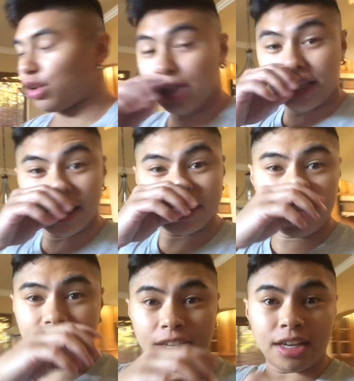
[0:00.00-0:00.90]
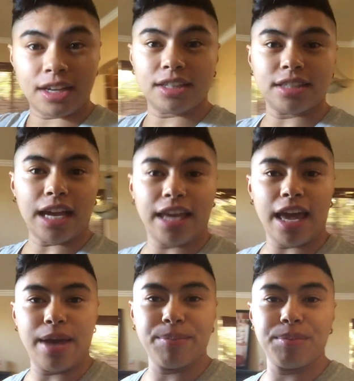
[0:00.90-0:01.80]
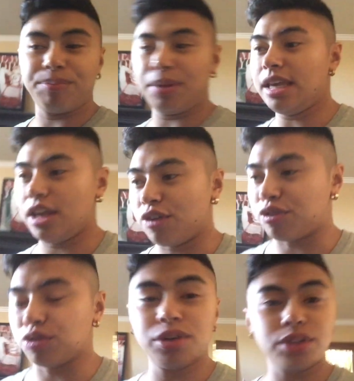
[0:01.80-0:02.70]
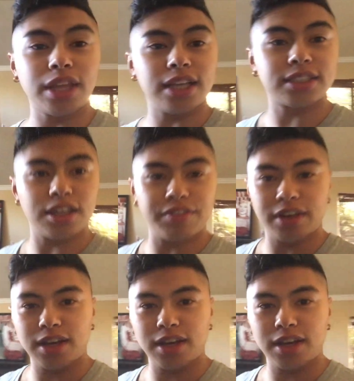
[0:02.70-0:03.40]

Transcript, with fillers: Early Thanksgiving because I can't be here for real Thanksgiving.